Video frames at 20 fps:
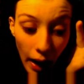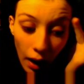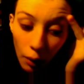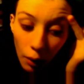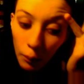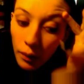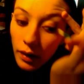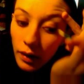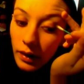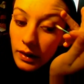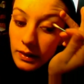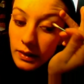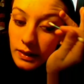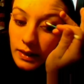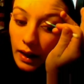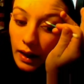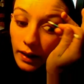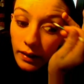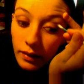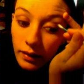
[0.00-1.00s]
outwards
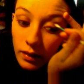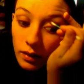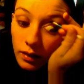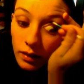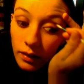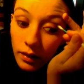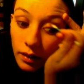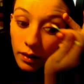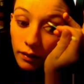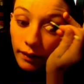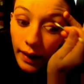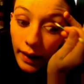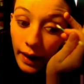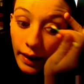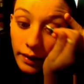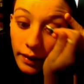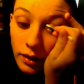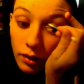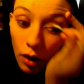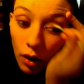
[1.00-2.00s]
and go
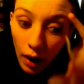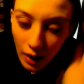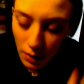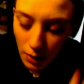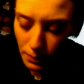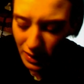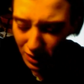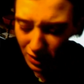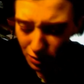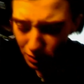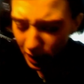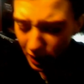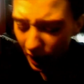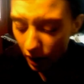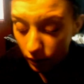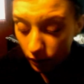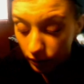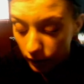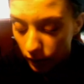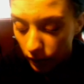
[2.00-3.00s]
ahead. You don't have to be too
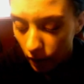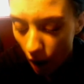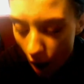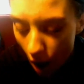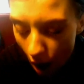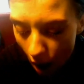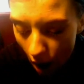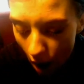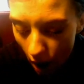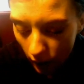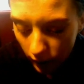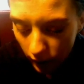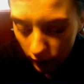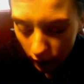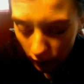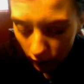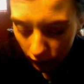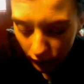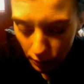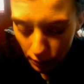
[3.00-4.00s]
careful. You
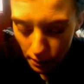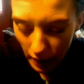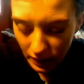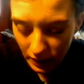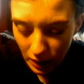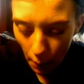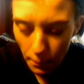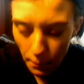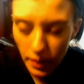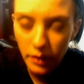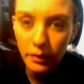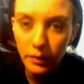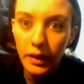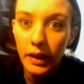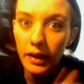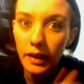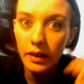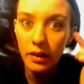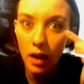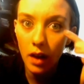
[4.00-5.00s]
know, if you mess up and you
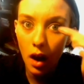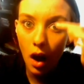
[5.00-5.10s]
get it